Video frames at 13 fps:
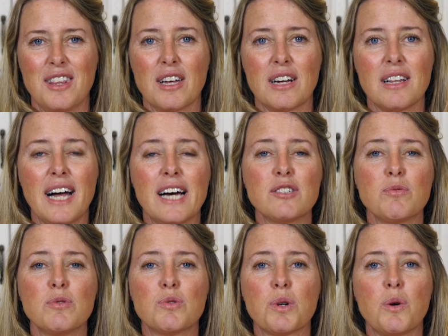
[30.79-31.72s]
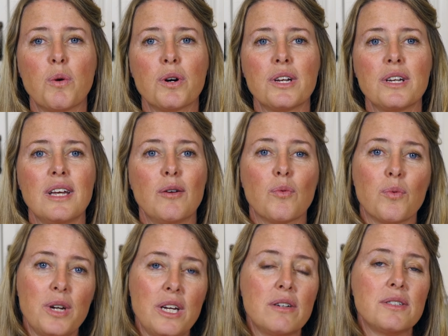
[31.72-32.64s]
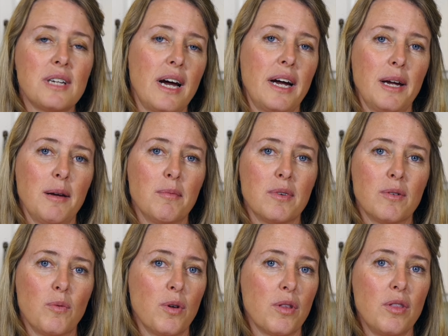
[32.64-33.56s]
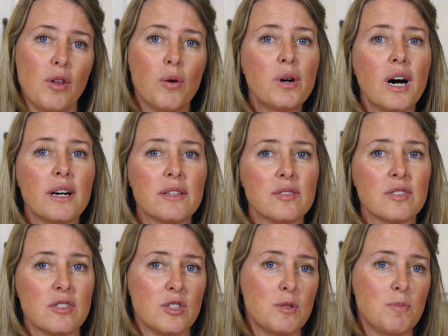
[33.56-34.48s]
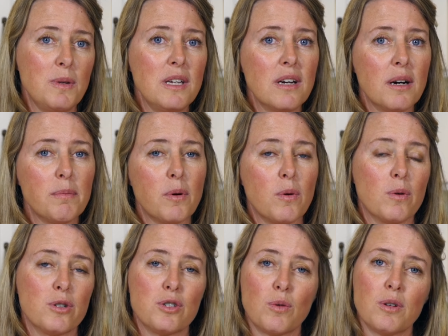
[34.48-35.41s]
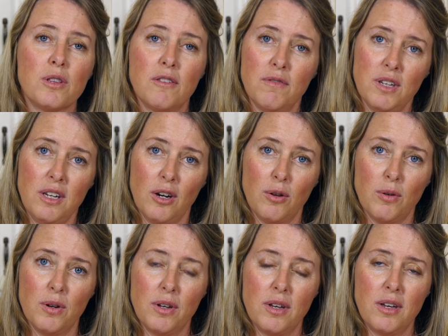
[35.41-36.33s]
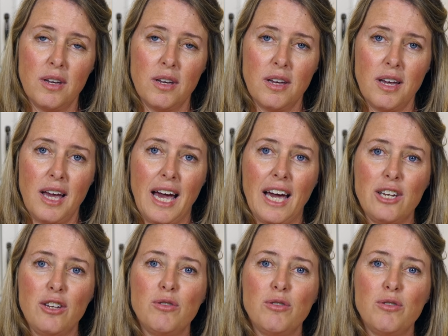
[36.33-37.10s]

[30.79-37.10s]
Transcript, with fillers: The class was recorded in real time with no cuts to speed up or shorten the video, and